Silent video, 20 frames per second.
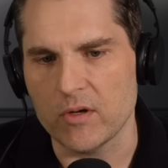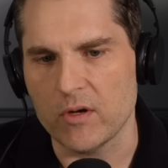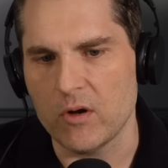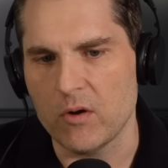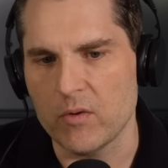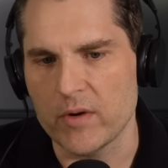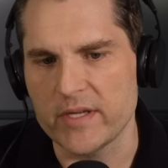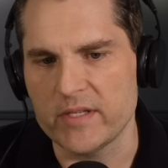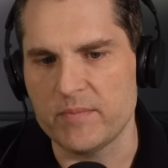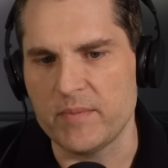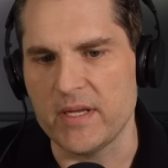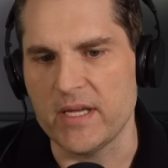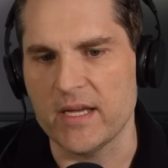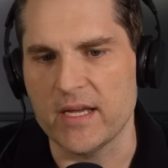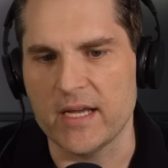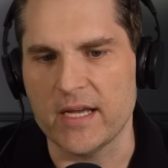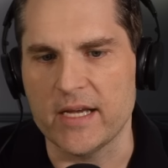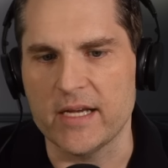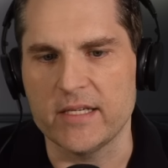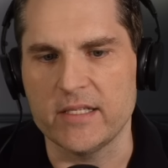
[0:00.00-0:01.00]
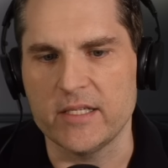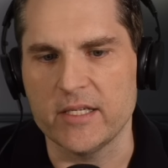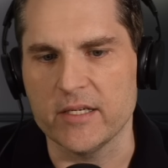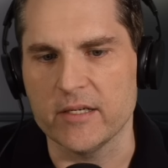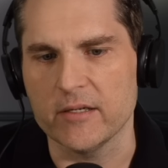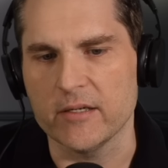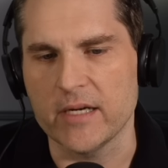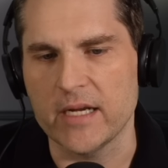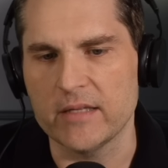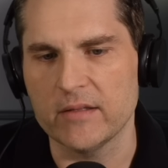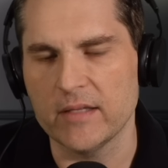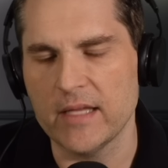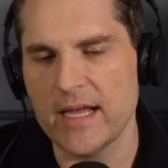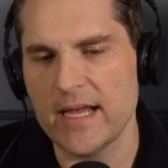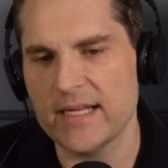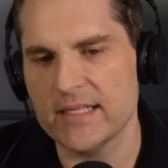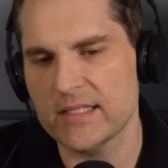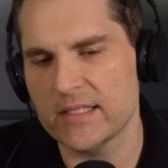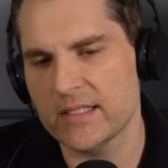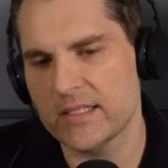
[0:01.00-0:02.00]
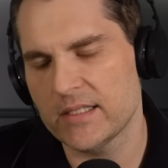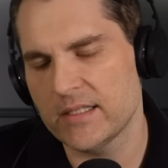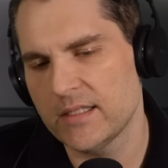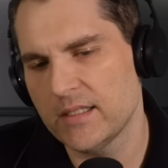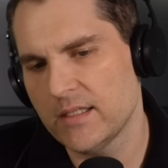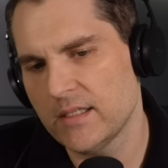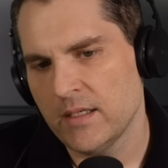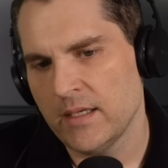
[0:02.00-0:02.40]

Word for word: always be a hand here, unless